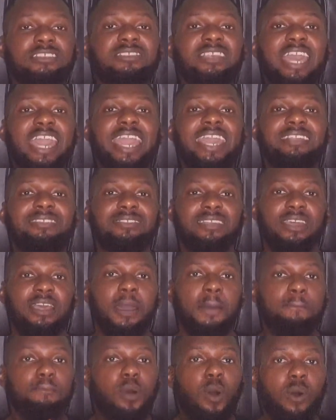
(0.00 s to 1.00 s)
These
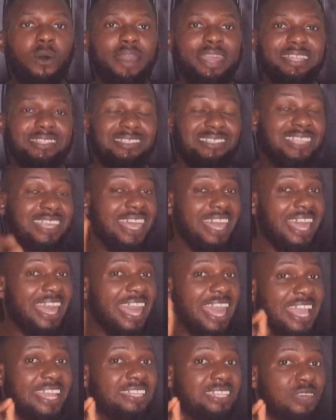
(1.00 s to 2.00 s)
8 points
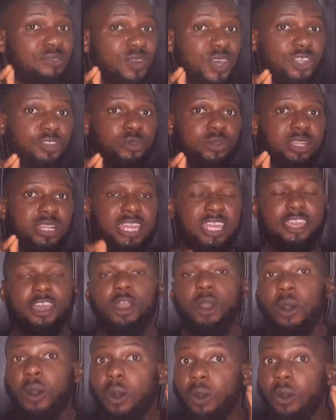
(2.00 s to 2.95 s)
individually